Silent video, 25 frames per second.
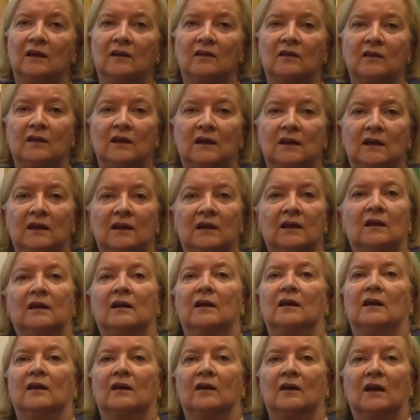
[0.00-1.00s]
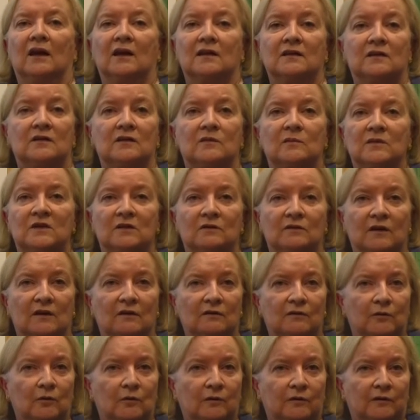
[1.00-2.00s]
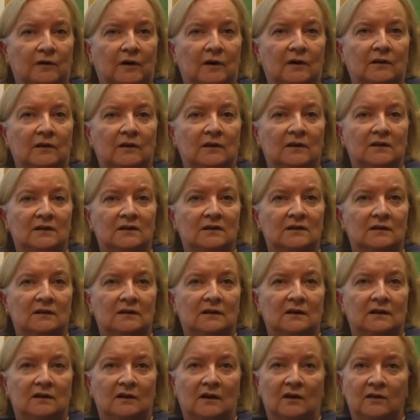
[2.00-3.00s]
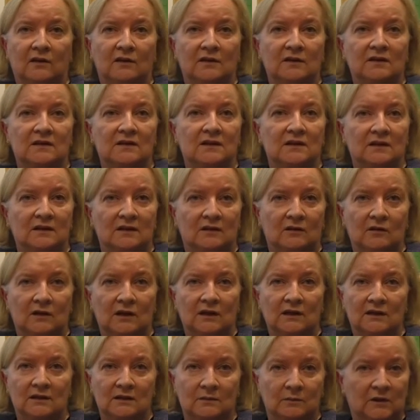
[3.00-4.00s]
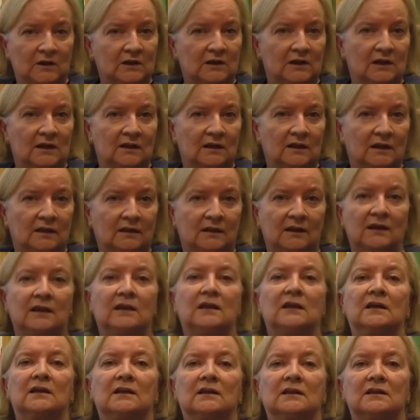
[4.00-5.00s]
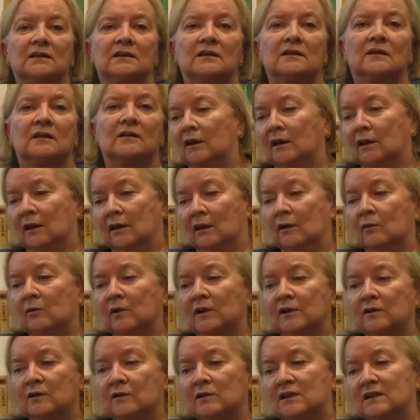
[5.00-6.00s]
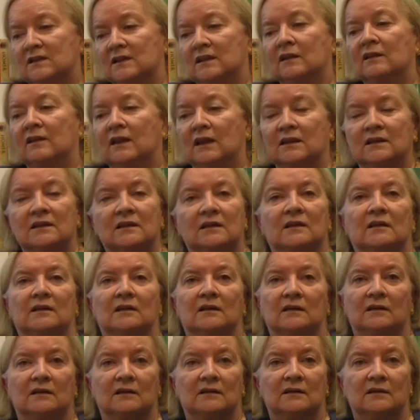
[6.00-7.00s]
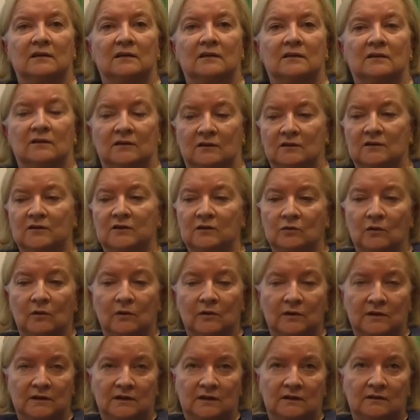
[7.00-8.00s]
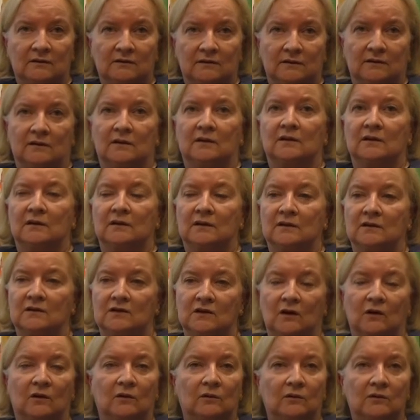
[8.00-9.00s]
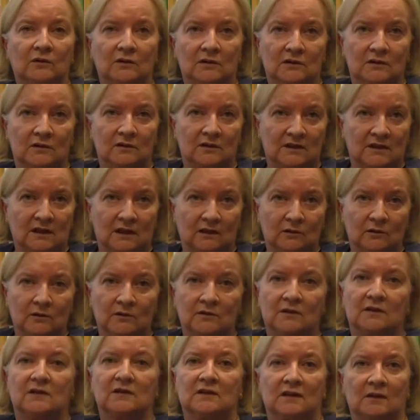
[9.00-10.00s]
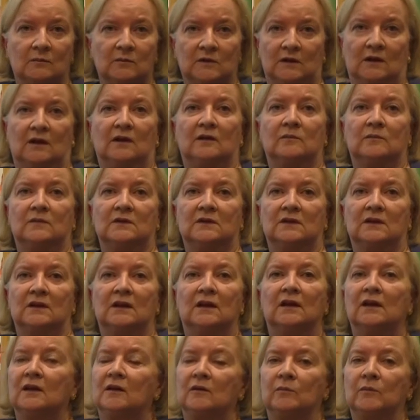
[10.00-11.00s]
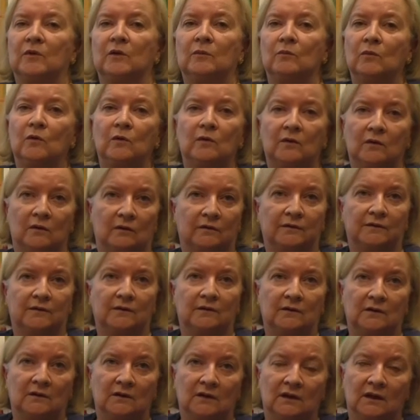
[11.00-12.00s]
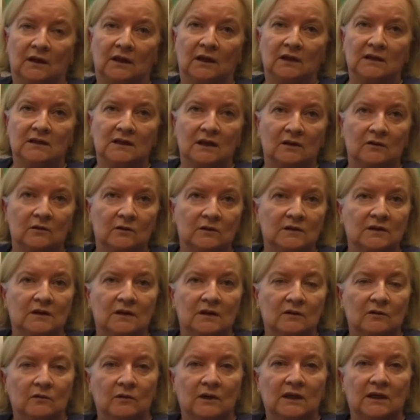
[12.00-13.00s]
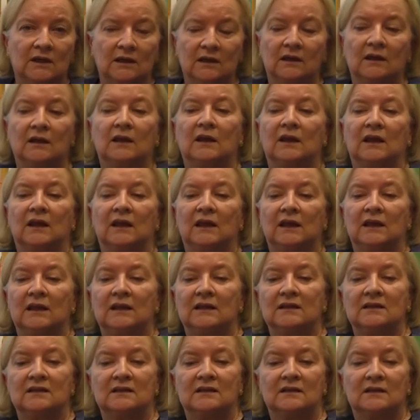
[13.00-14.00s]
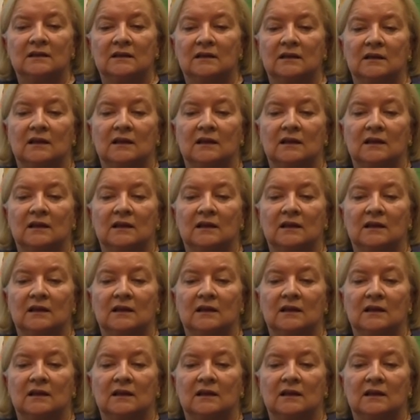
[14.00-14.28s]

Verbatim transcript: the customs of their forefathers, and others disagreed, especially the Athenians. Well, there is that derogative tone to xenos sometimes, but more often, xenos in Greek is